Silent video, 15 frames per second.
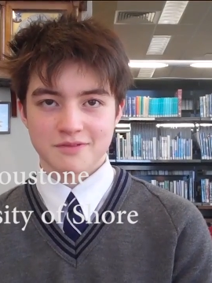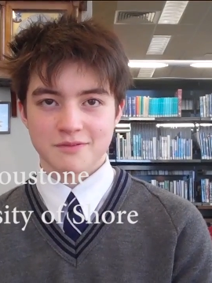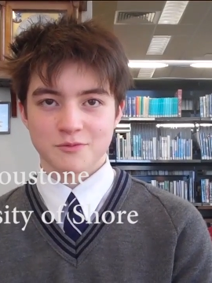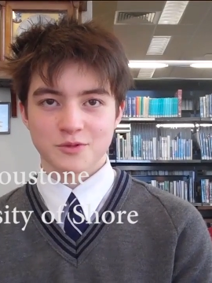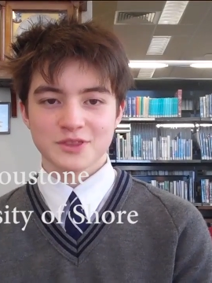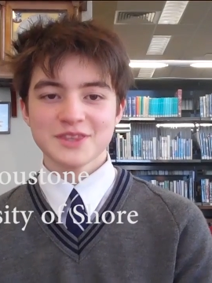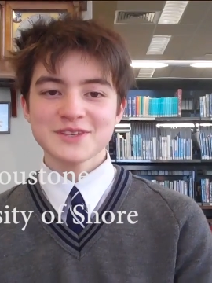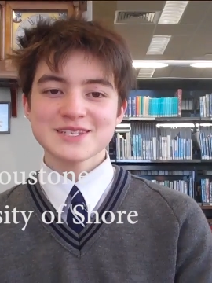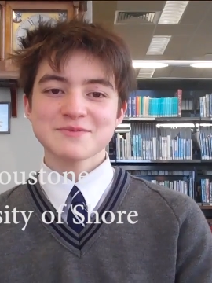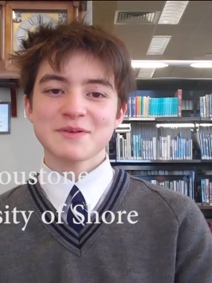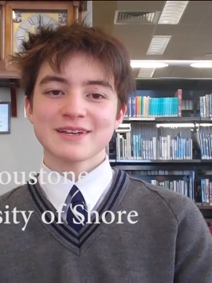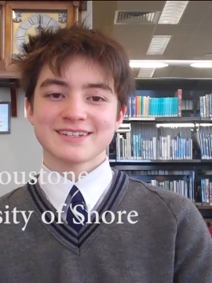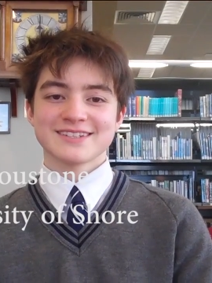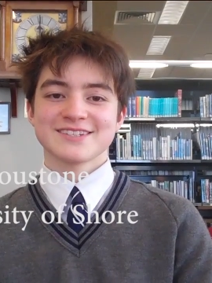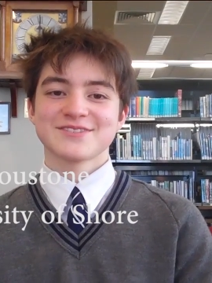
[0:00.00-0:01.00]
When the
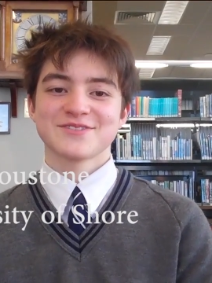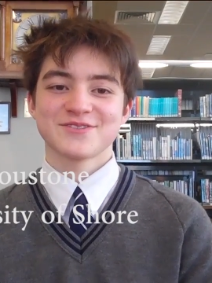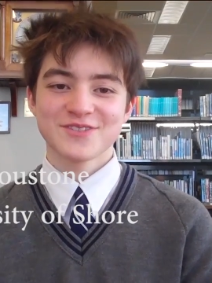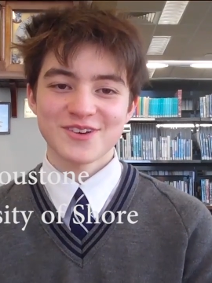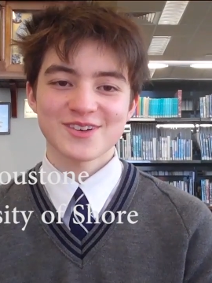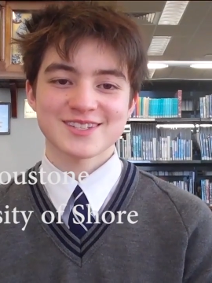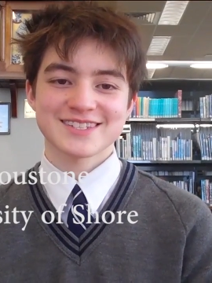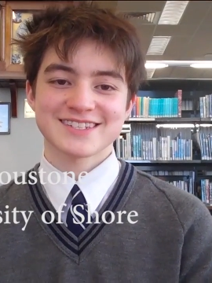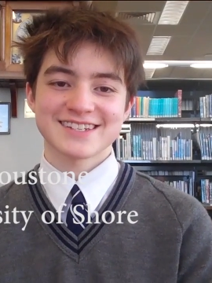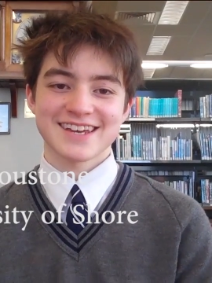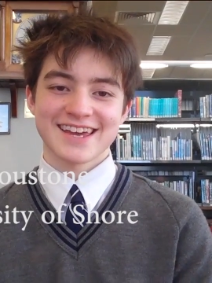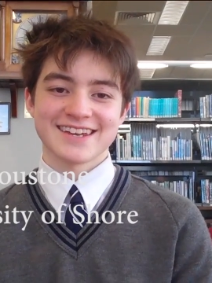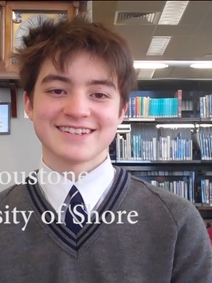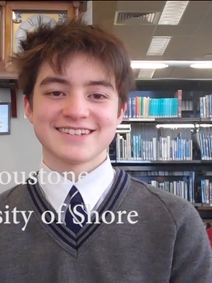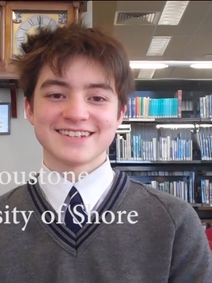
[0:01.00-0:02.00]
Spanish first
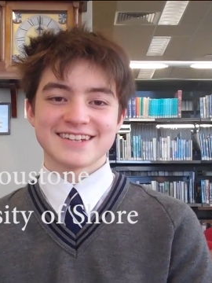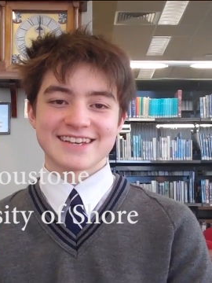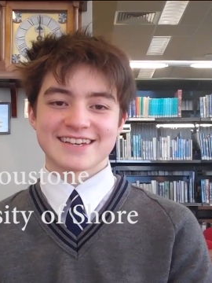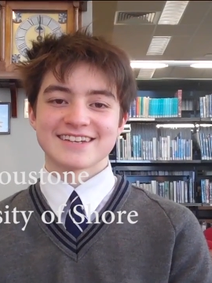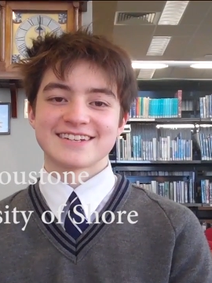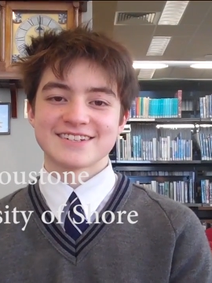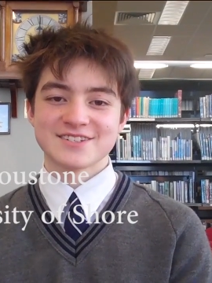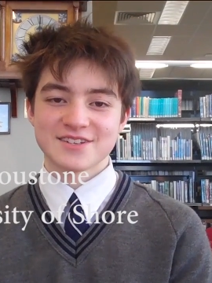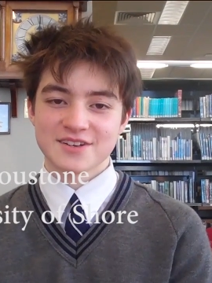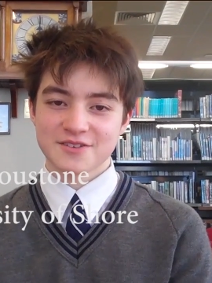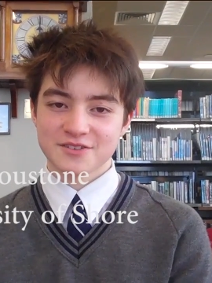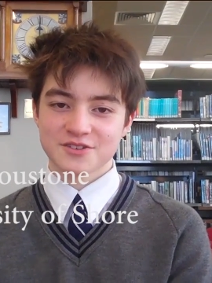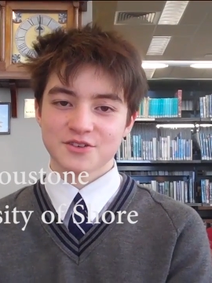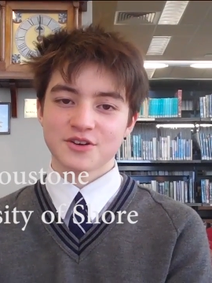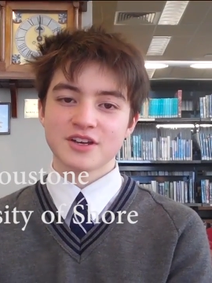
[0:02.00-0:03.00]
entered Incan
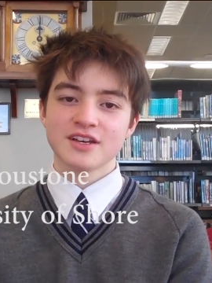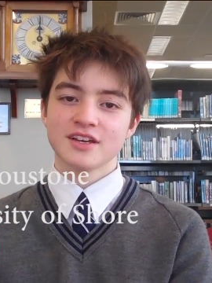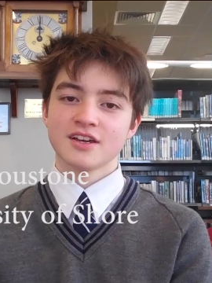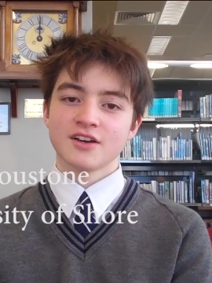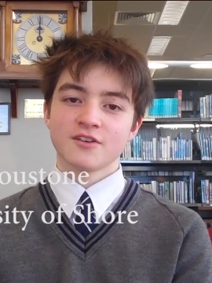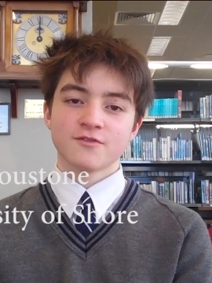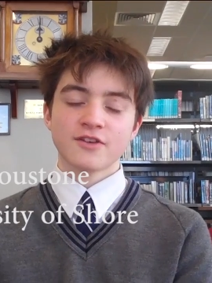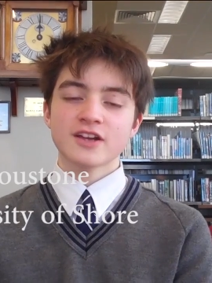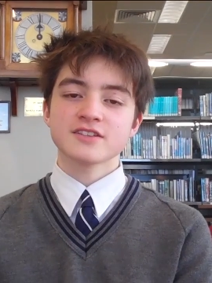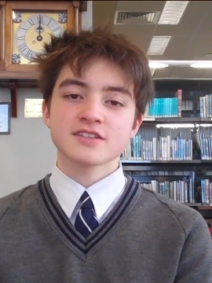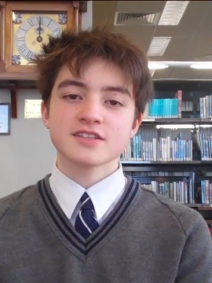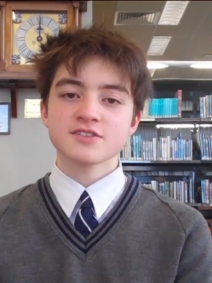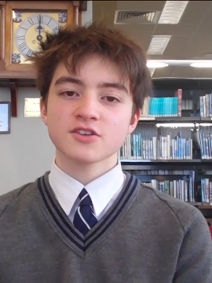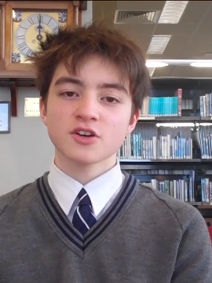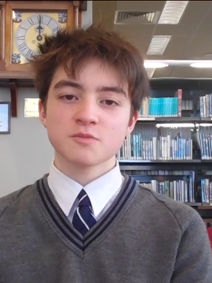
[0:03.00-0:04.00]
territory,
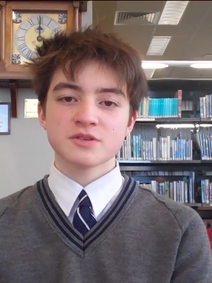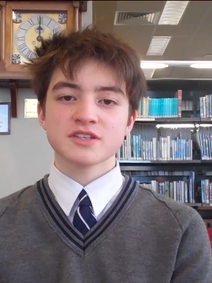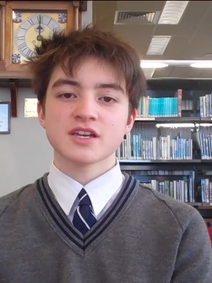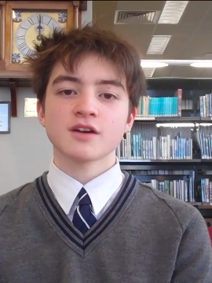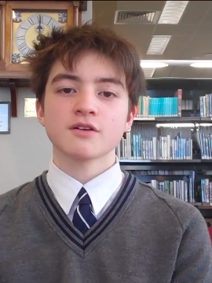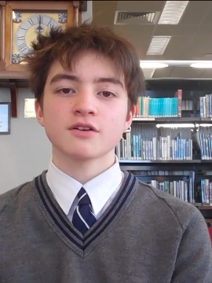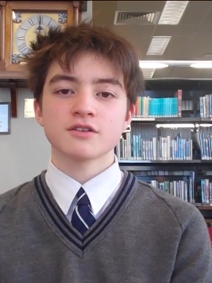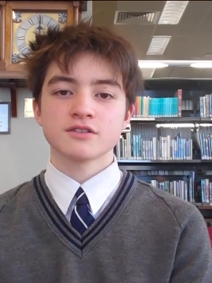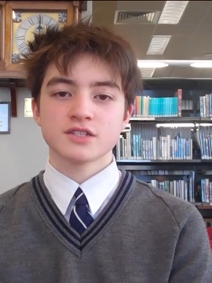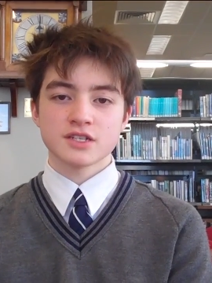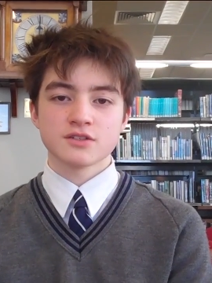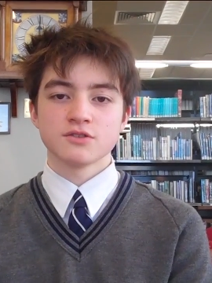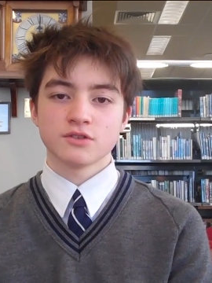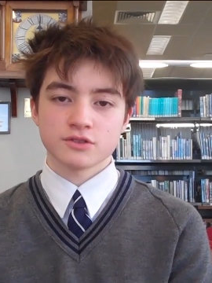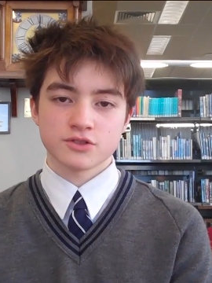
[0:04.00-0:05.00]
Francisco Pizarro
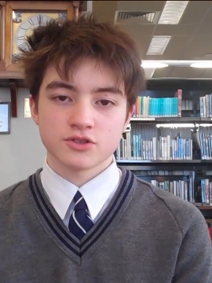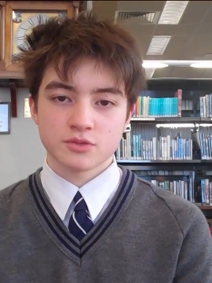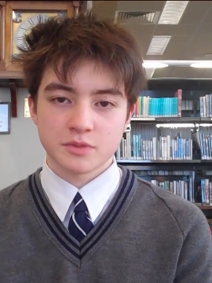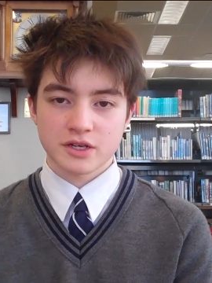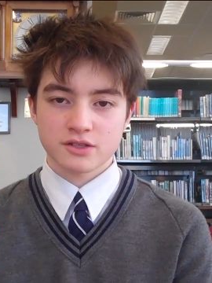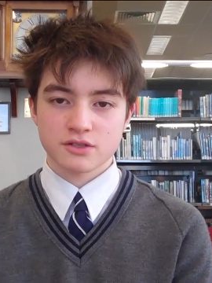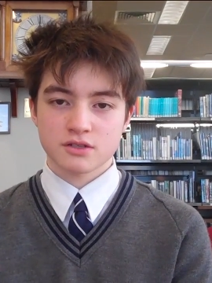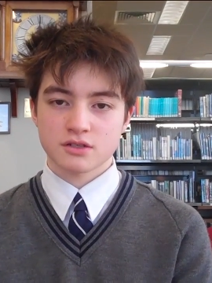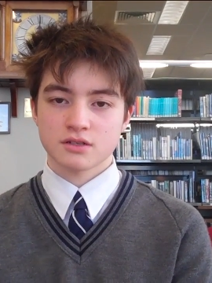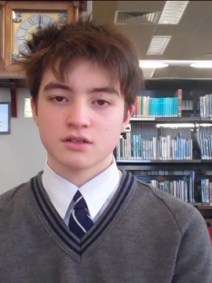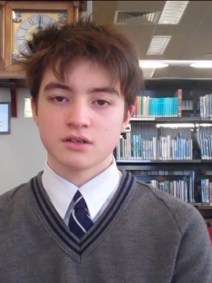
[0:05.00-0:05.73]
did not do much.